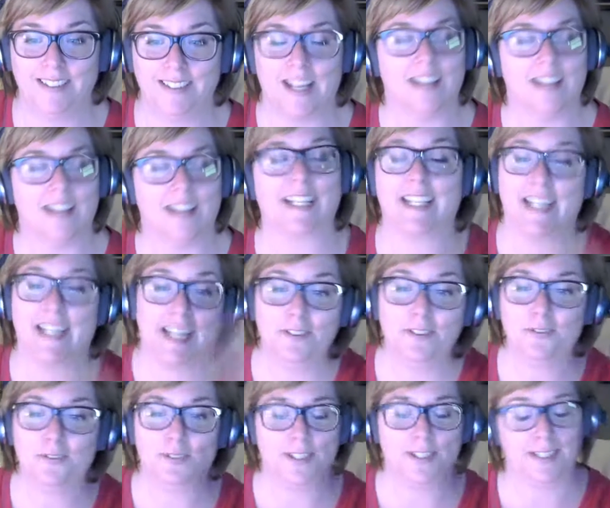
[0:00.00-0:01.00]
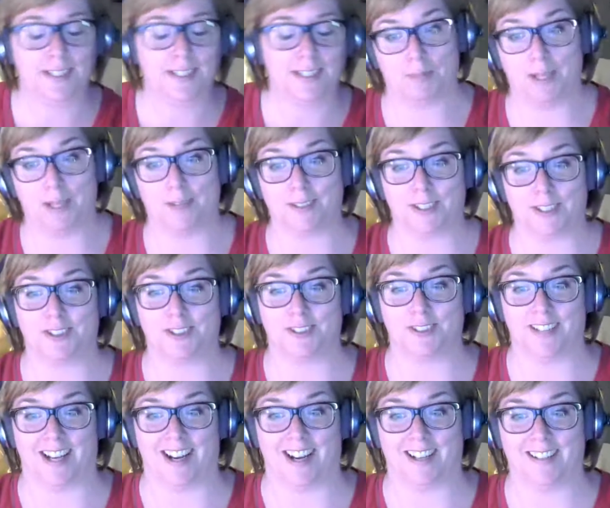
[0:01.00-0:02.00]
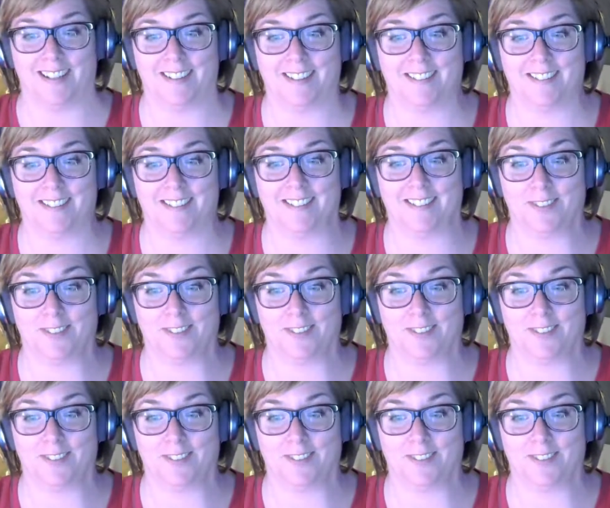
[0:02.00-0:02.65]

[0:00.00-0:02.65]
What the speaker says: like Give wouldn't be able to do that, right?